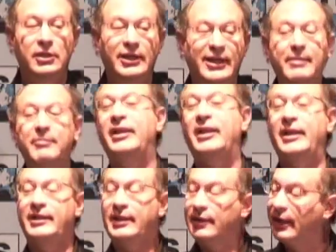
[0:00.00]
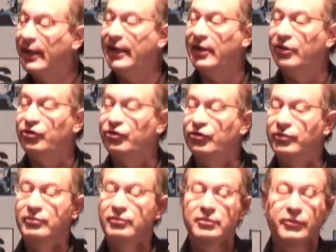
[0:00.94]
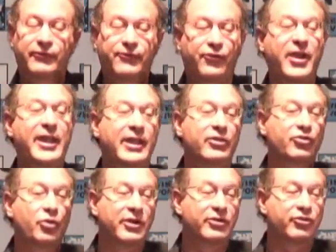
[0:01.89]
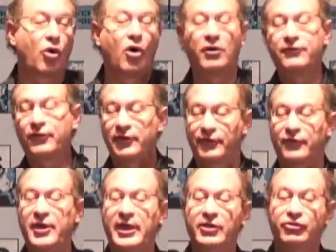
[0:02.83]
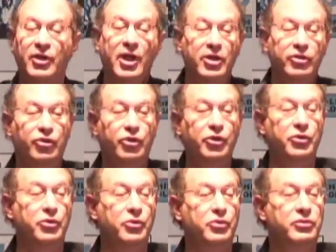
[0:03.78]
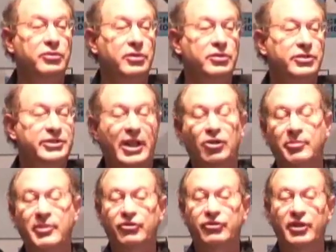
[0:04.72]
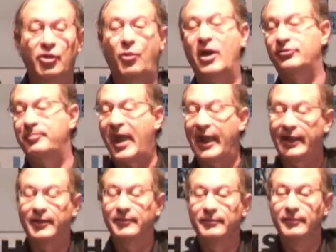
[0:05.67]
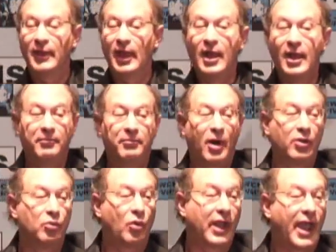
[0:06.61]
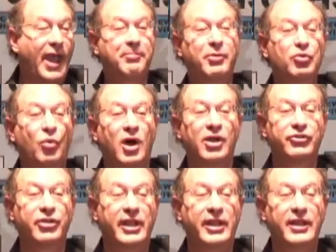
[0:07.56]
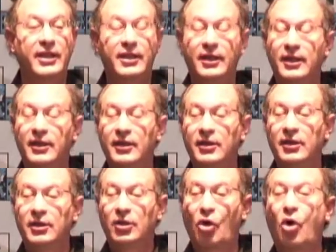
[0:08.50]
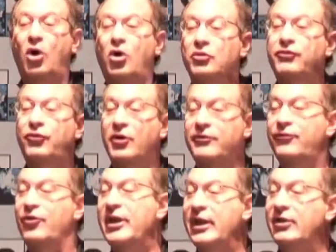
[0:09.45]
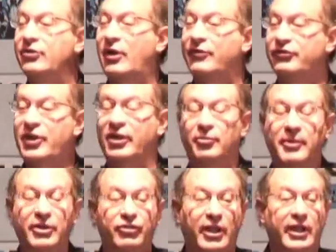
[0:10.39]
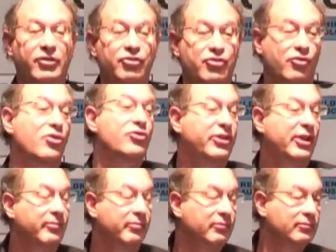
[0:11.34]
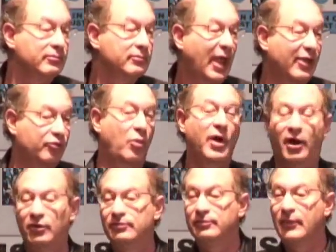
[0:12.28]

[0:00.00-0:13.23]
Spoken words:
limited his freeze or his call for a freeze to settlements in the West Bank. But what happened was he called for a freeze of settlements in Jerusalem as well.